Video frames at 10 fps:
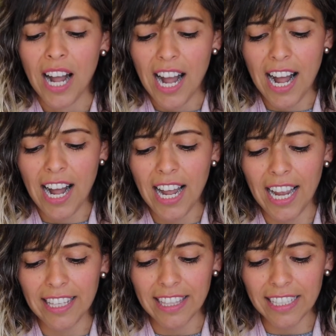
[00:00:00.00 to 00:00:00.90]

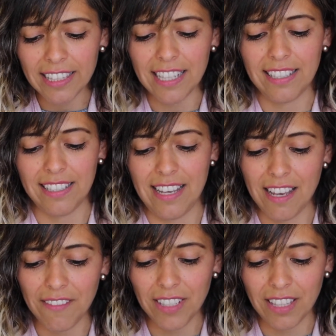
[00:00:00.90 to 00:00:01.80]
I think that's
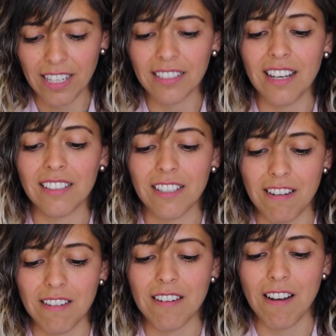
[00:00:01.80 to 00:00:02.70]
everything that's
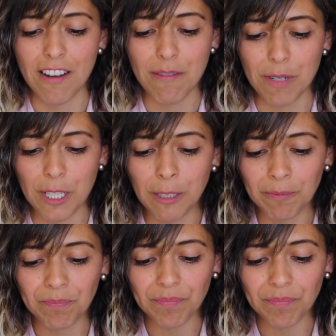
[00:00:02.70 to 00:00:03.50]
on Audible.